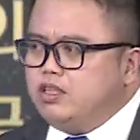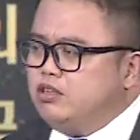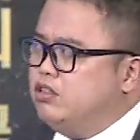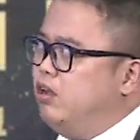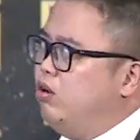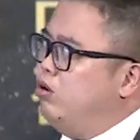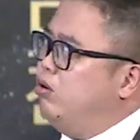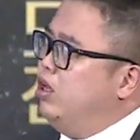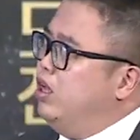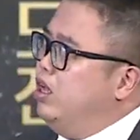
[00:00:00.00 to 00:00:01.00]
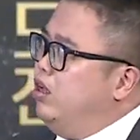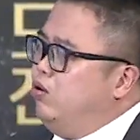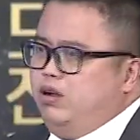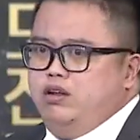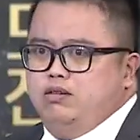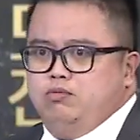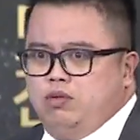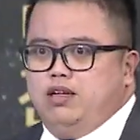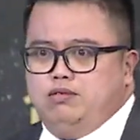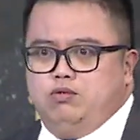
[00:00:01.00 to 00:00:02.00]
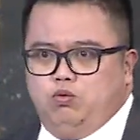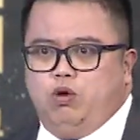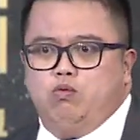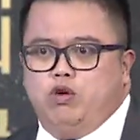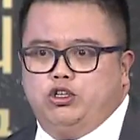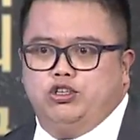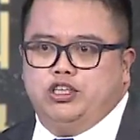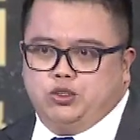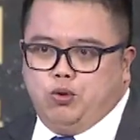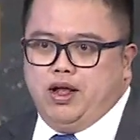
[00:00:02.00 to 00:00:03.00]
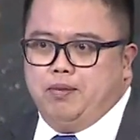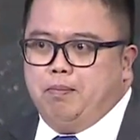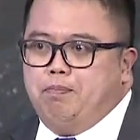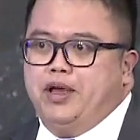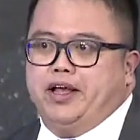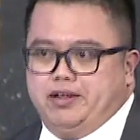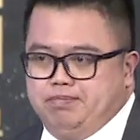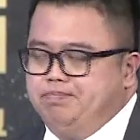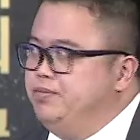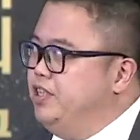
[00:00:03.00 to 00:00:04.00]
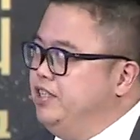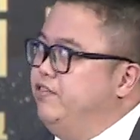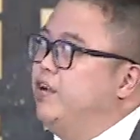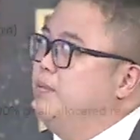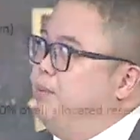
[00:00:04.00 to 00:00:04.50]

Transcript: So one word to describe, big. It's very